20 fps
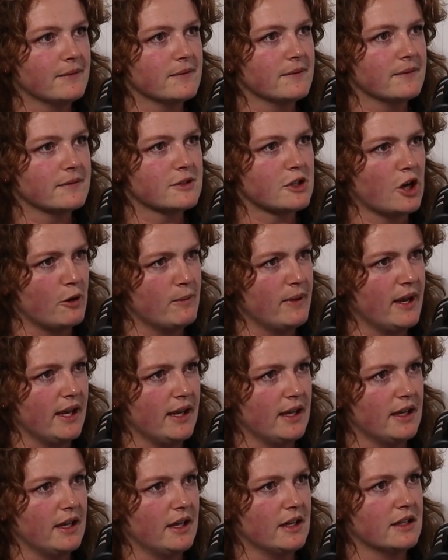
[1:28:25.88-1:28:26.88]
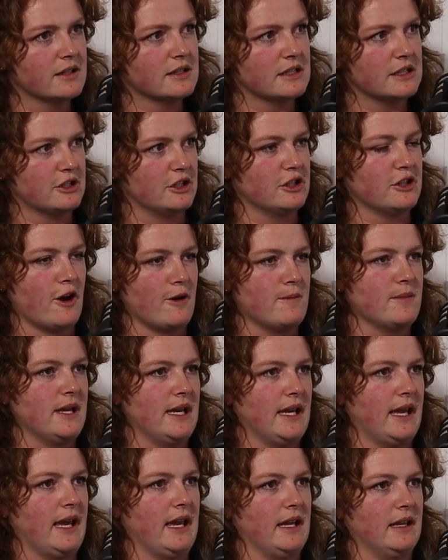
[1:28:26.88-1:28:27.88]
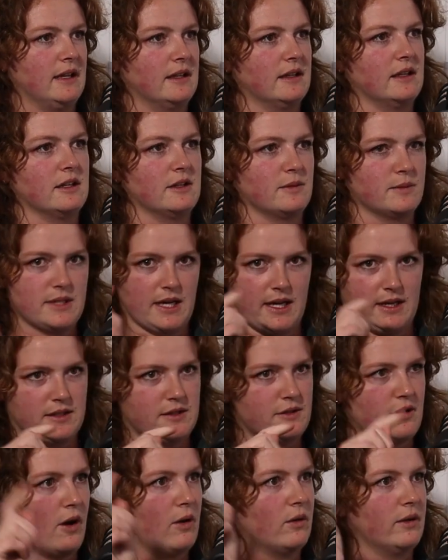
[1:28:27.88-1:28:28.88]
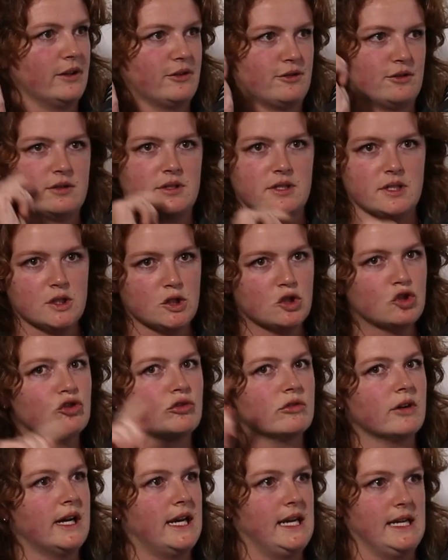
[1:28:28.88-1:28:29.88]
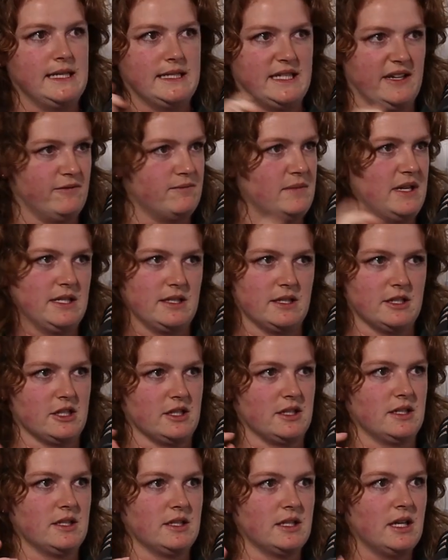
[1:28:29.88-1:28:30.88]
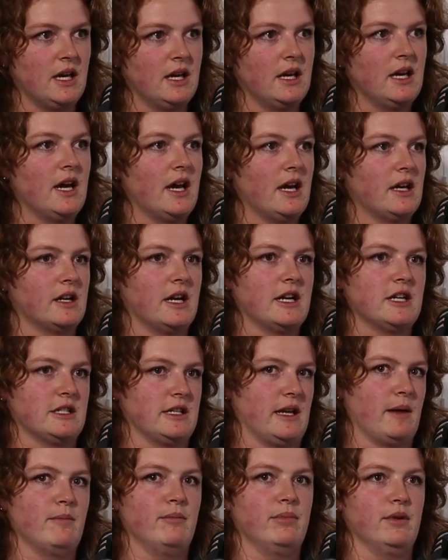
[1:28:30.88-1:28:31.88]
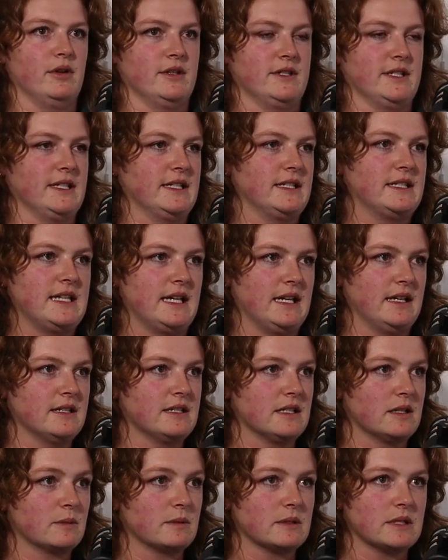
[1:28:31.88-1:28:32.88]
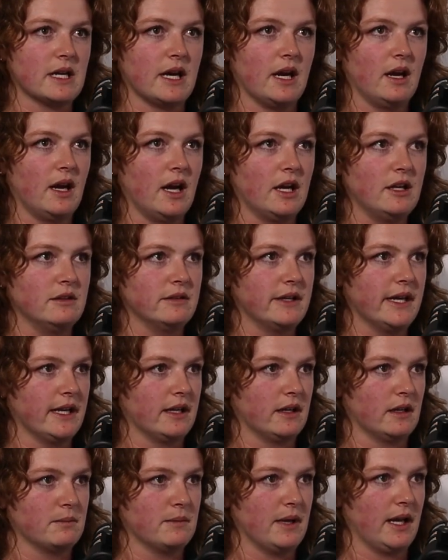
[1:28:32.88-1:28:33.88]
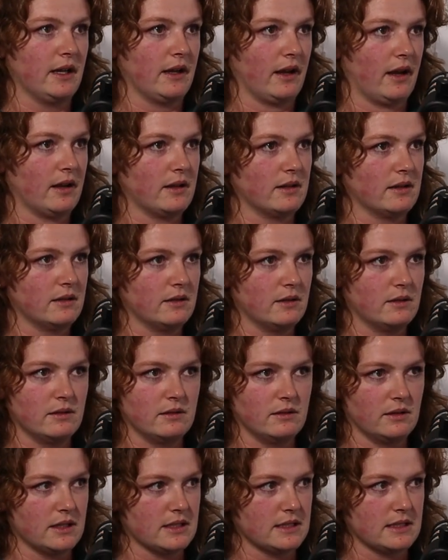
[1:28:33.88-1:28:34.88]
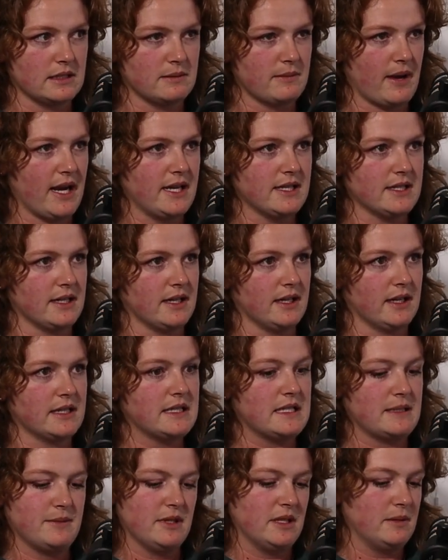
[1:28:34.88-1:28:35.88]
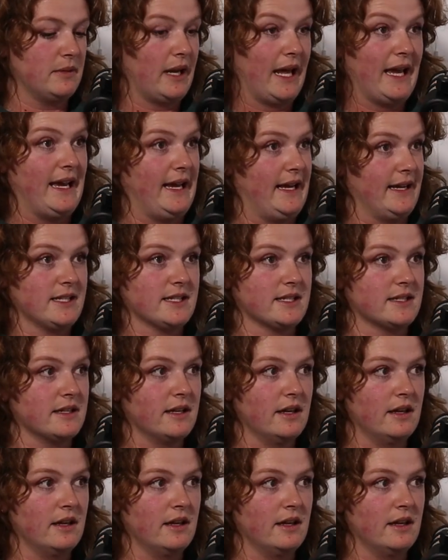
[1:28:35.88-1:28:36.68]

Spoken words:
Show me? And she showed me again, and then it was scrolling through the screes of messages, and I just burst into tears, and it was like, are you kidding me? This is amazing. And some of them were ex